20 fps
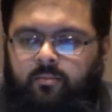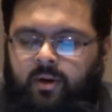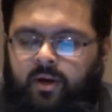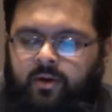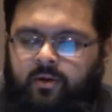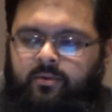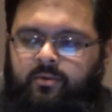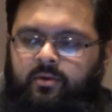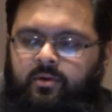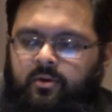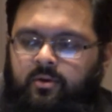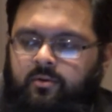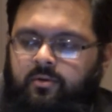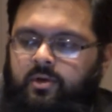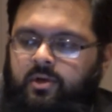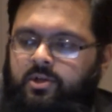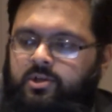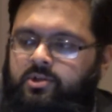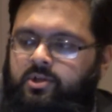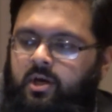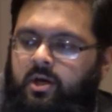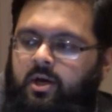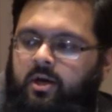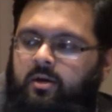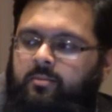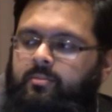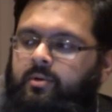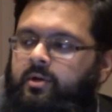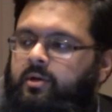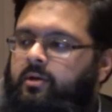about, you know,
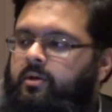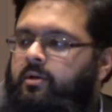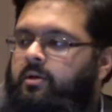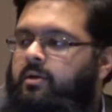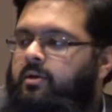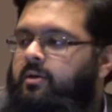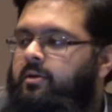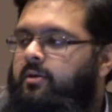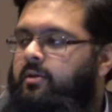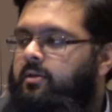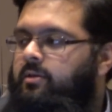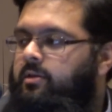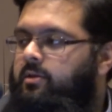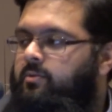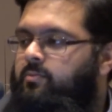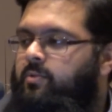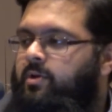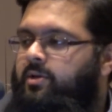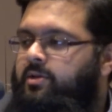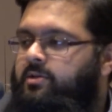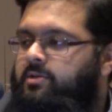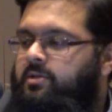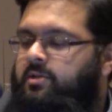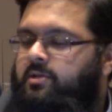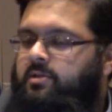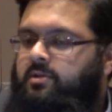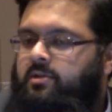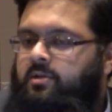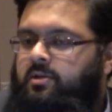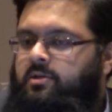hijab and what
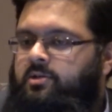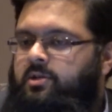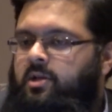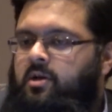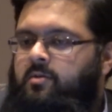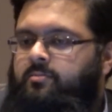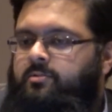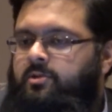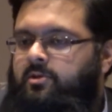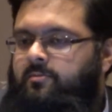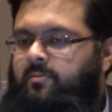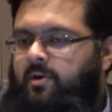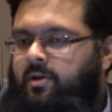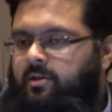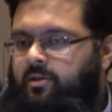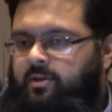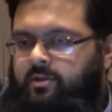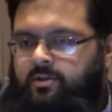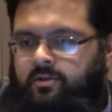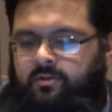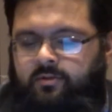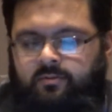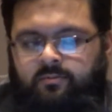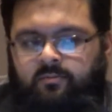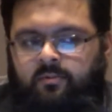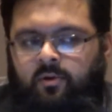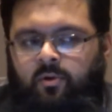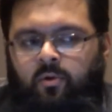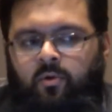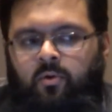does this Islam say about
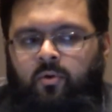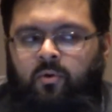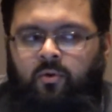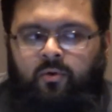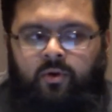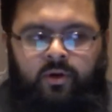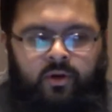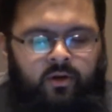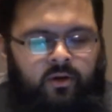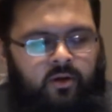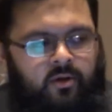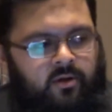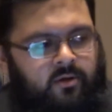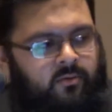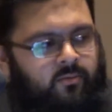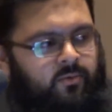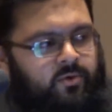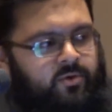this law and